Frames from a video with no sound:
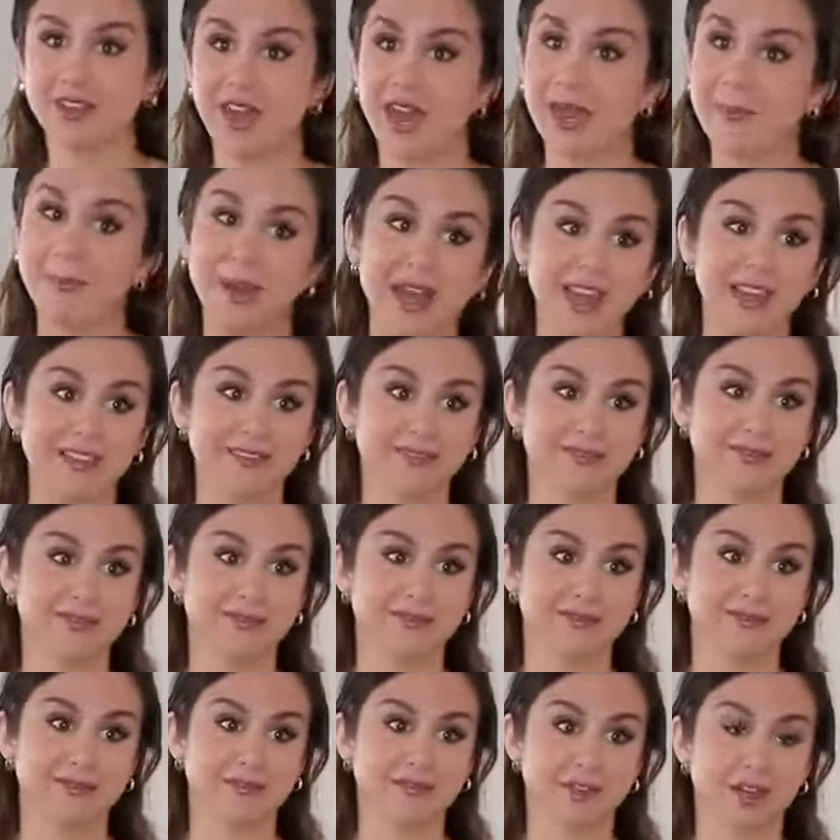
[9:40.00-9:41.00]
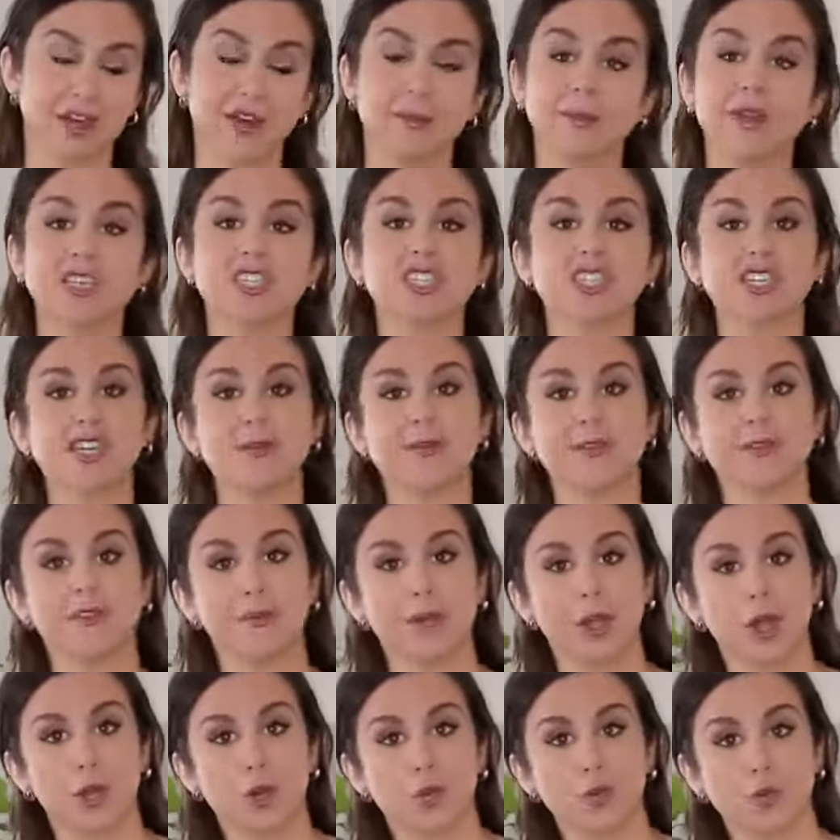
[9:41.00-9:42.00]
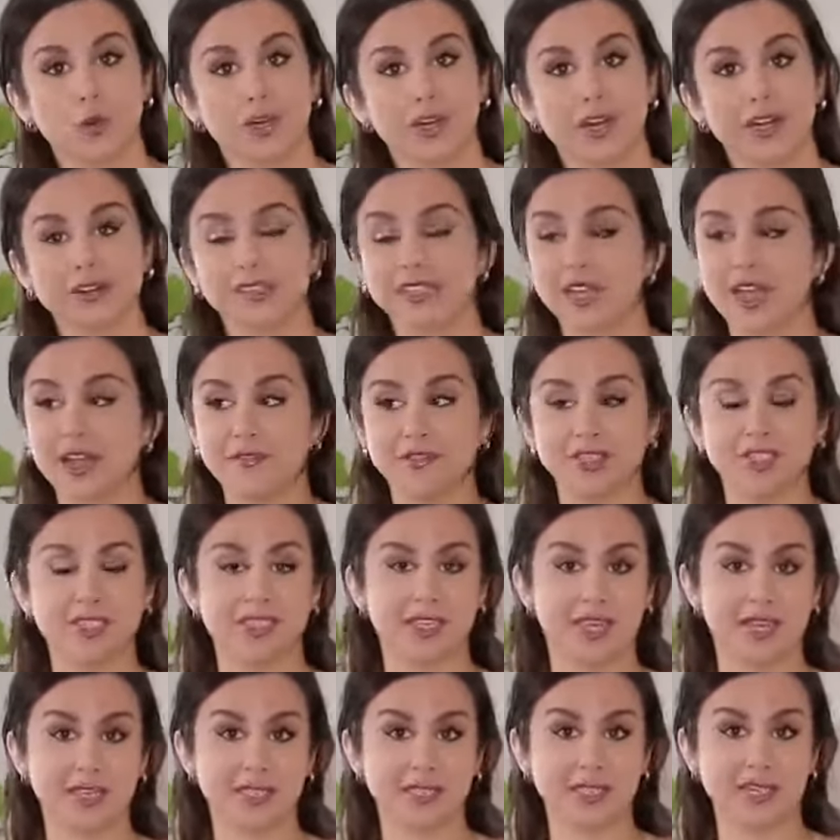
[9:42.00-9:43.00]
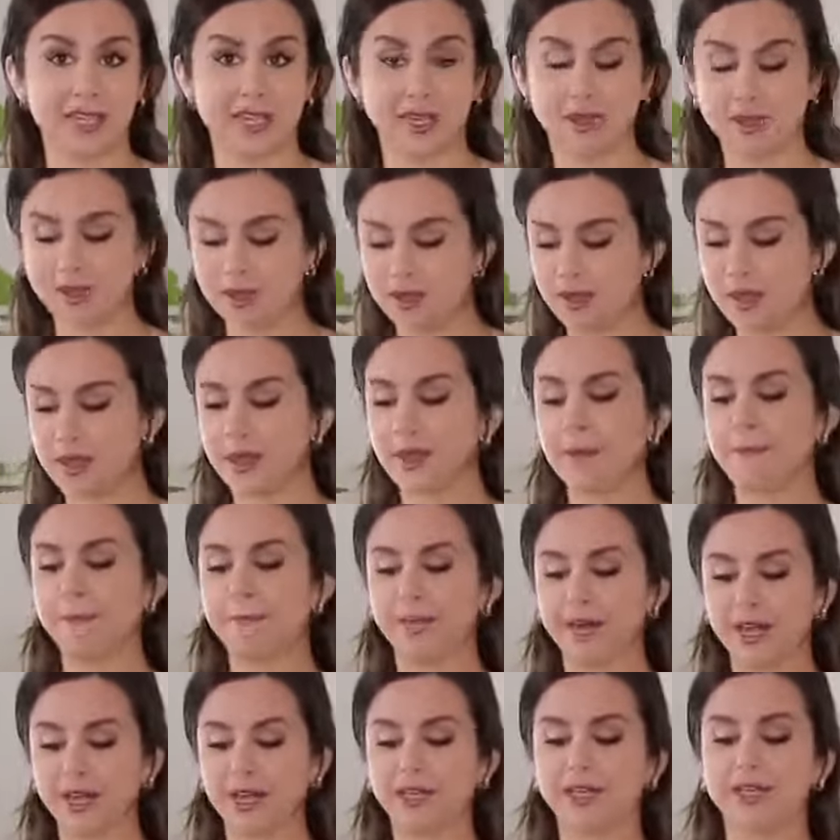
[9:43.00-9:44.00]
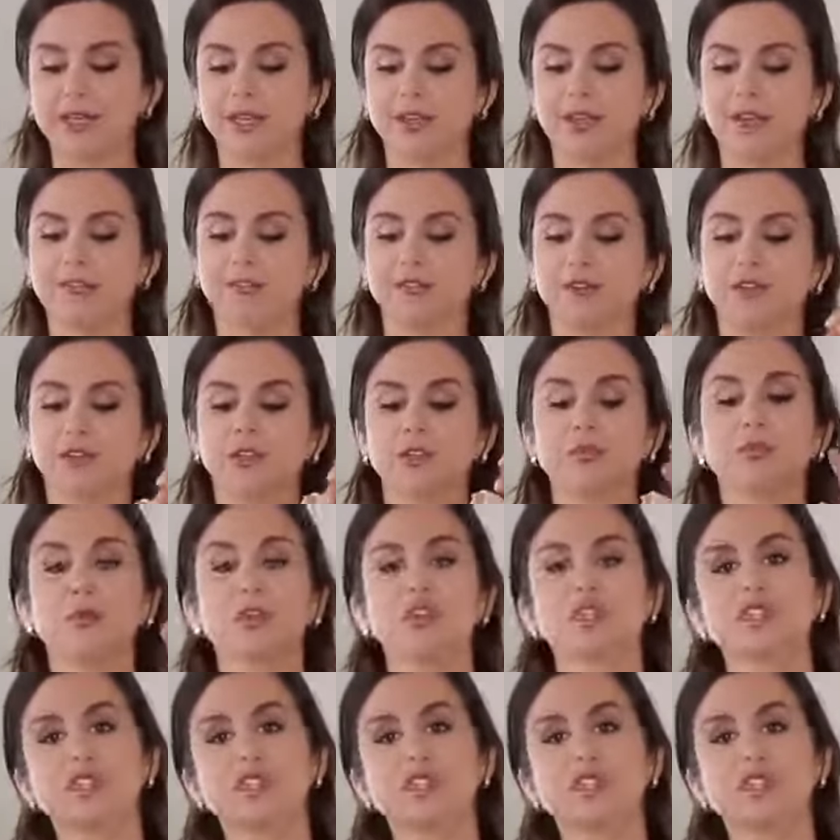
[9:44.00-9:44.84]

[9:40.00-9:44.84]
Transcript: I might just keep it for my home workouts. I haven't decided yet, but for a little more